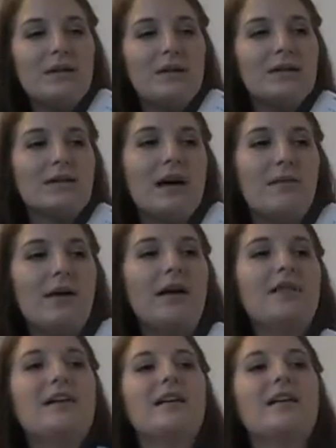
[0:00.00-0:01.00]
because I'm
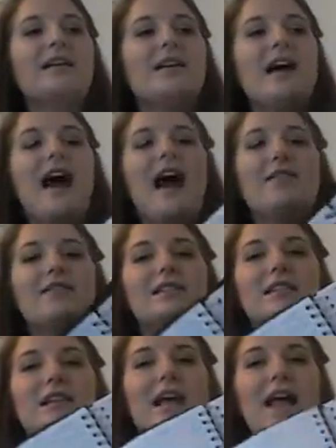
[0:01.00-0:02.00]
not like,
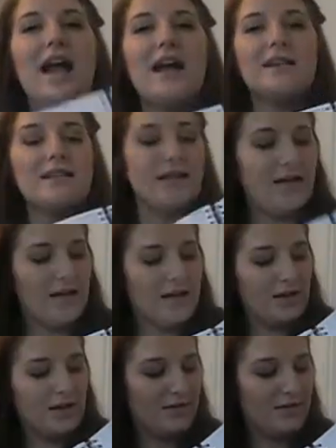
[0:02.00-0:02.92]
obviously it has like